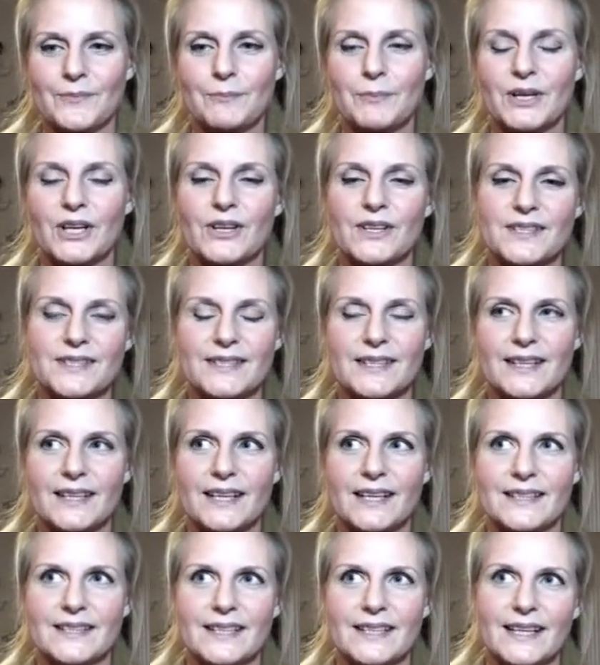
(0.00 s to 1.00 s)
because
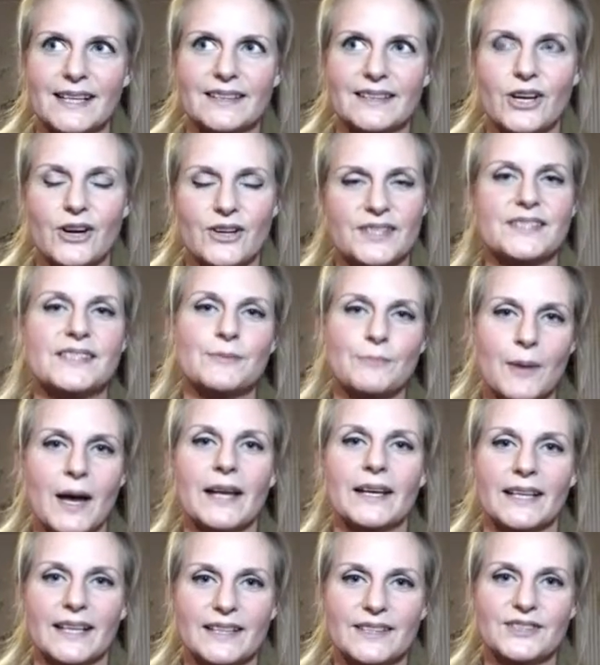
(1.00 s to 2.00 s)
it costs
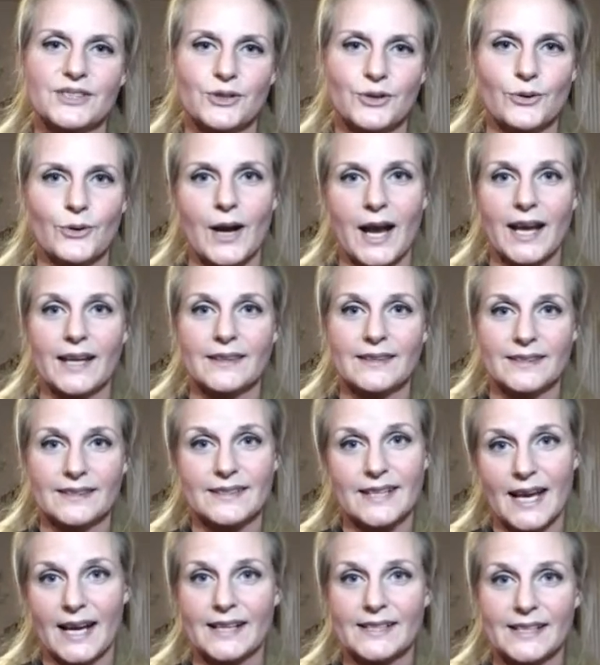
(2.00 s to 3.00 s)
money to create the
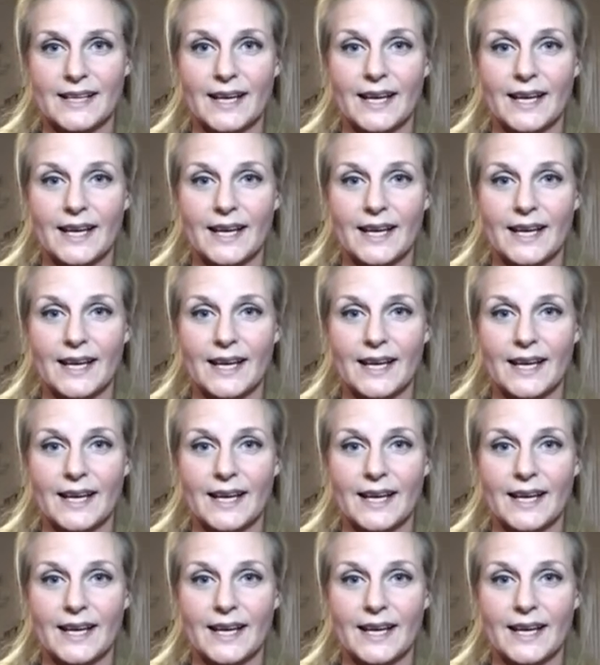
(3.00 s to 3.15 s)
decks,